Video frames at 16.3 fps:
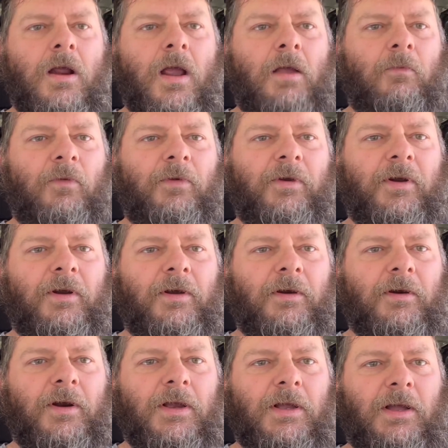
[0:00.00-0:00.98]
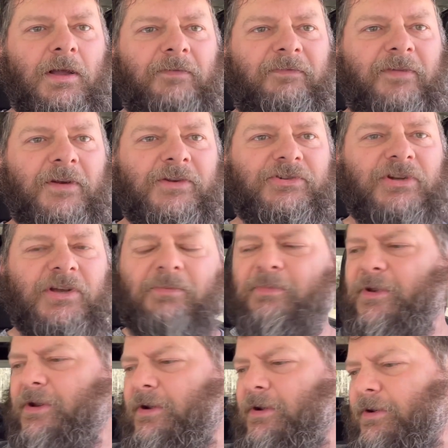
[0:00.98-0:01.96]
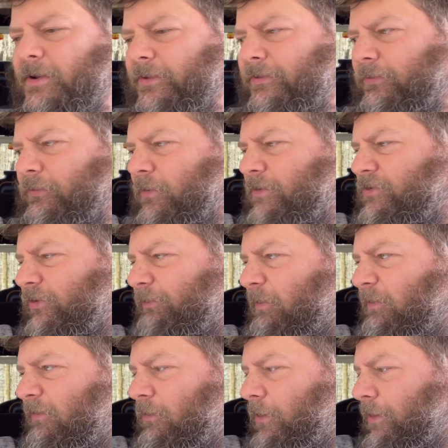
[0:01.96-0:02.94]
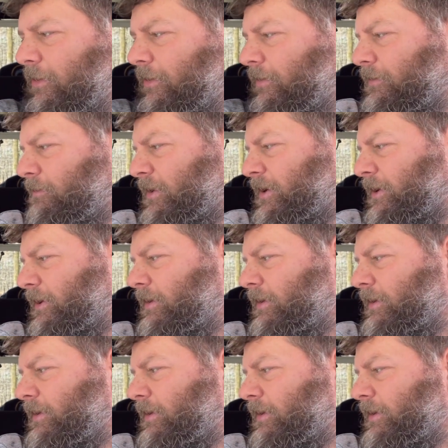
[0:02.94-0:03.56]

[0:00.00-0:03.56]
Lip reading: right, we are finished up here. It's what, just before noon, Mike?